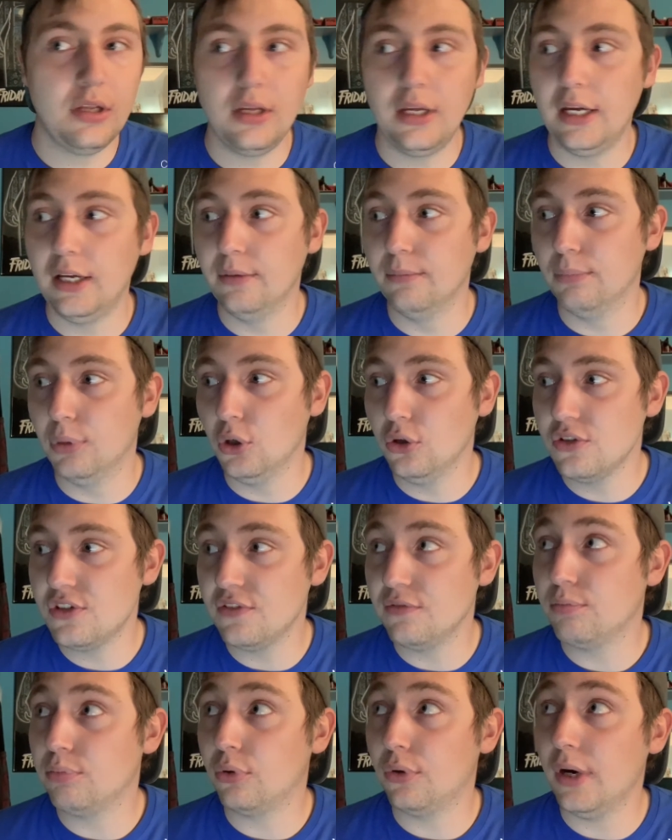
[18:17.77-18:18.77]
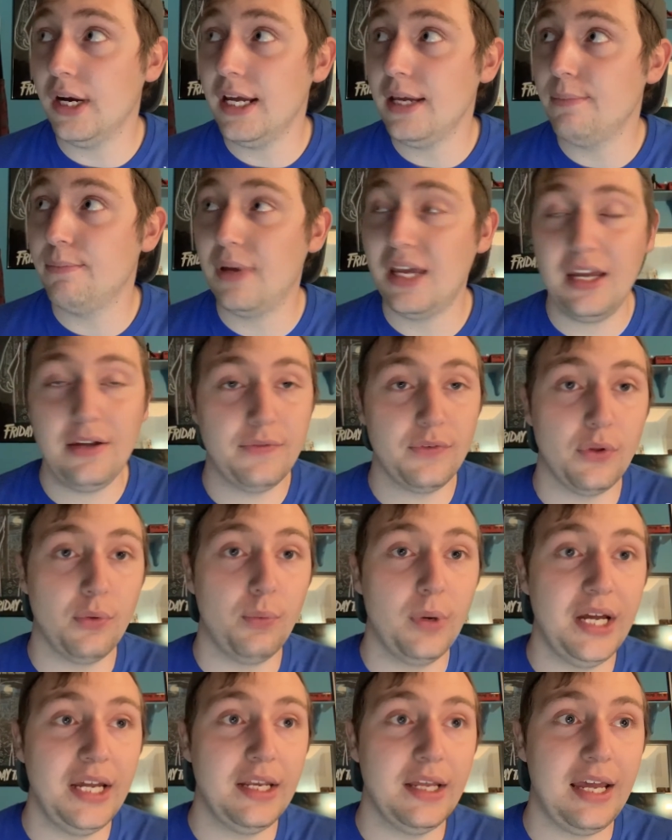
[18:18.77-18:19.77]
and Birds of Prey paved the
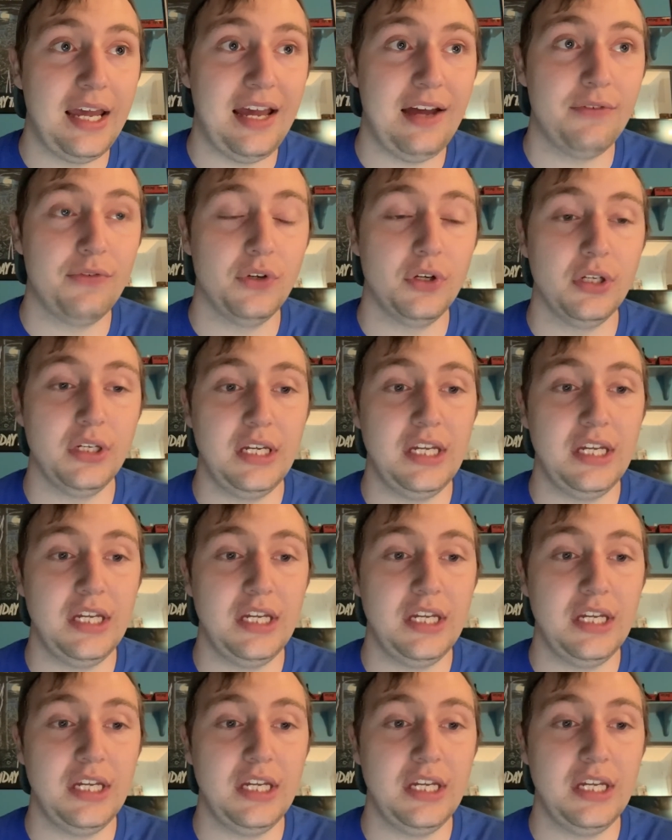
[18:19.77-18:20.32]
way to have an